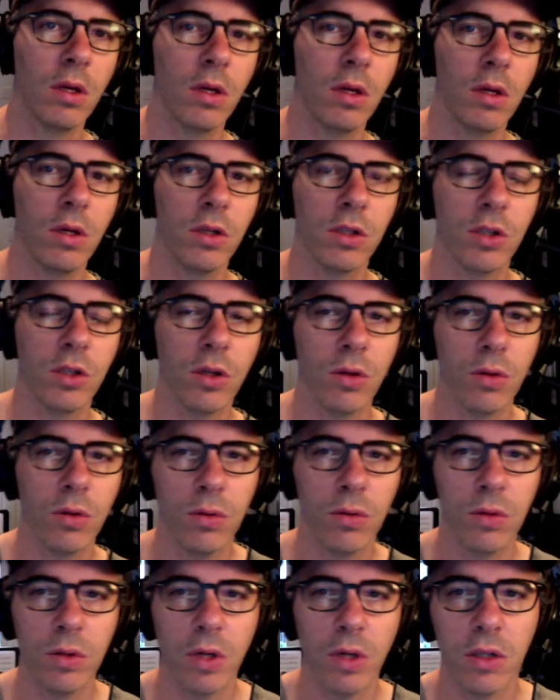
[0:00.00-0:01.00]

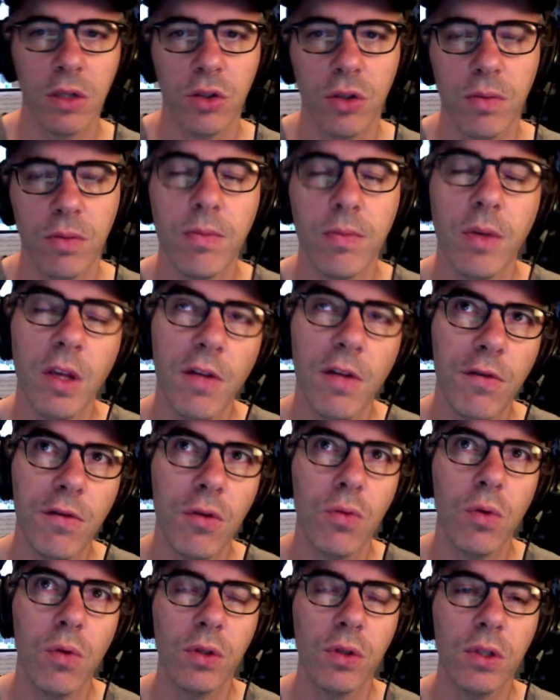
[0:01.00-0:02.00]
So if
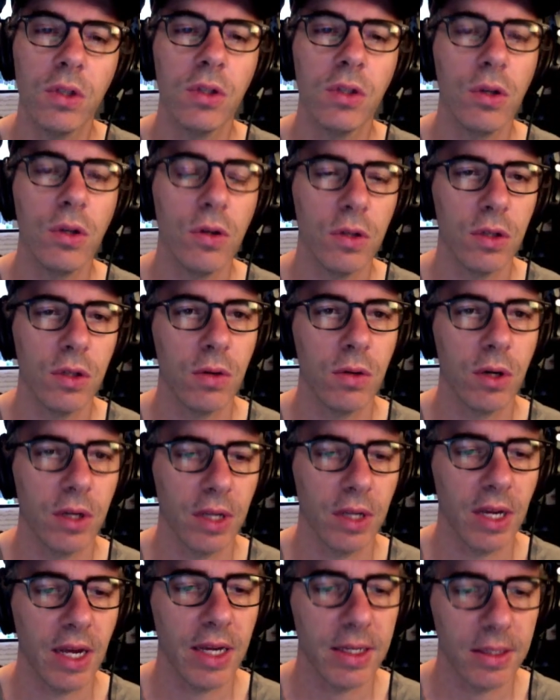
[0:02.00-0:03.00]
you wanted to use your
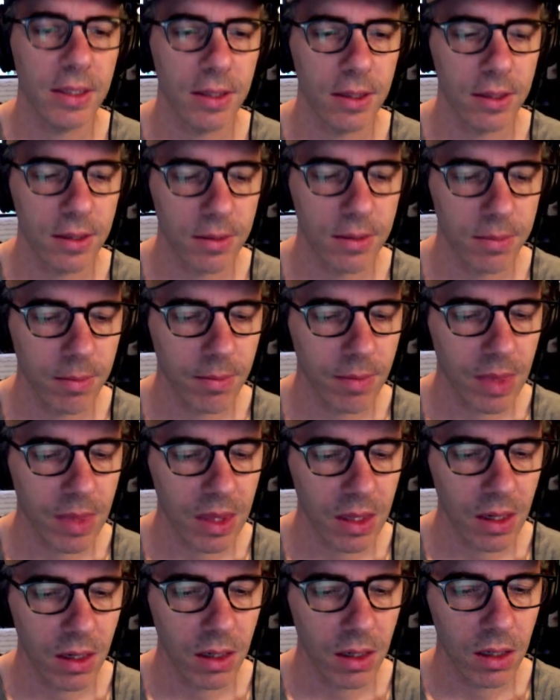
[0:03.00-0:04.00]
own cases,
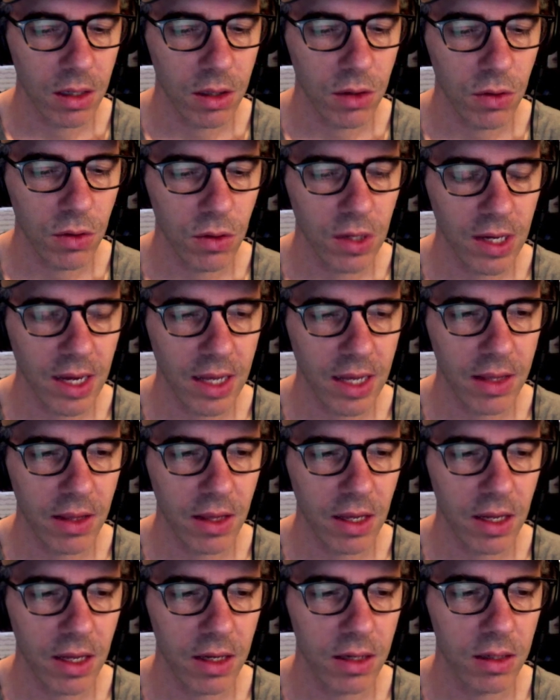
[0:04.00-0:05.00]
you can
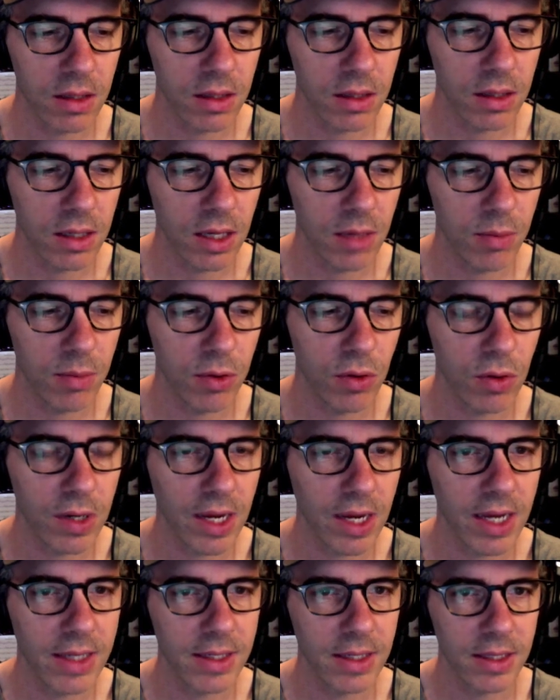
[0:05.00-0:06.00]
then keep your
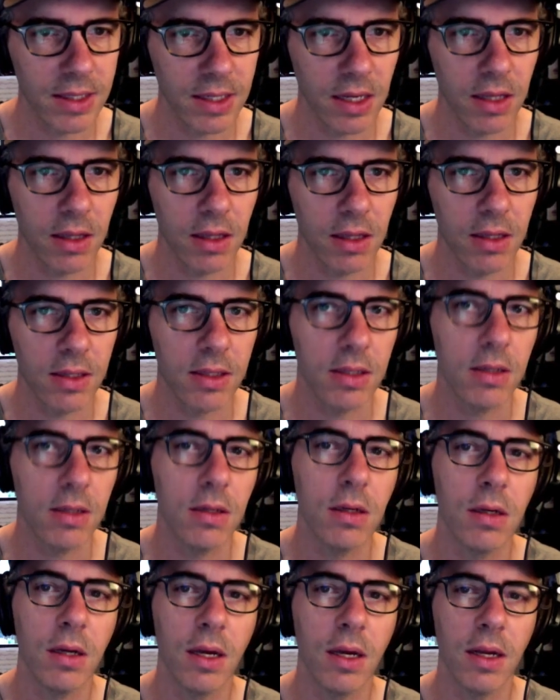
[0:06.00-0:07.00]
cases
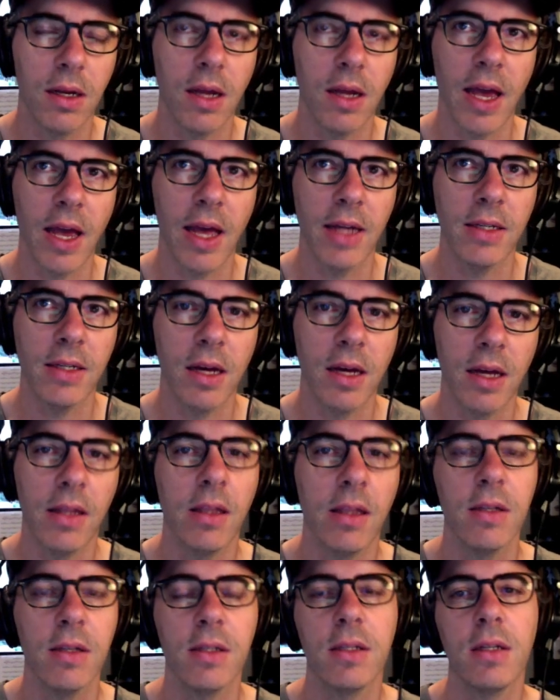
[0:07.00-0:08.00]
unlisted and add
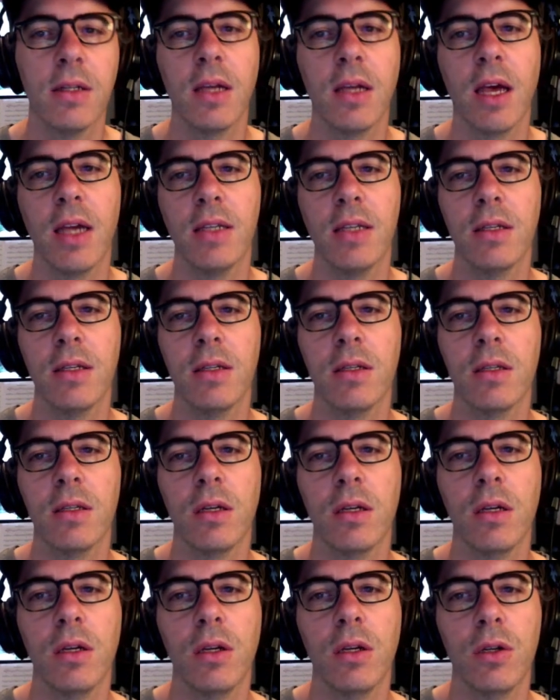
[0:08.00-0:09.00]
unlisted cases
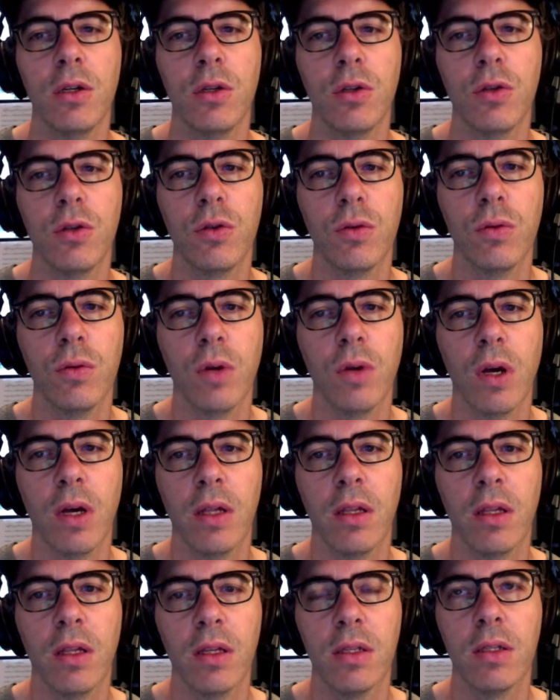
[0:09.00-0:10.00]
to
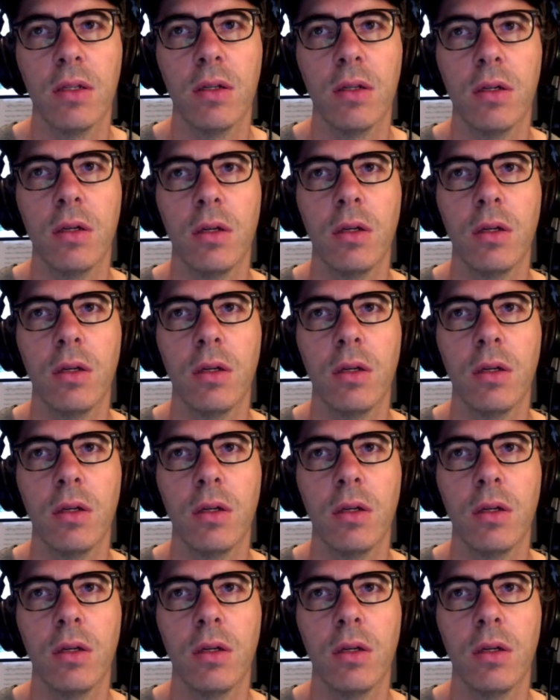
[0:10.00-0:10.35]
unlisted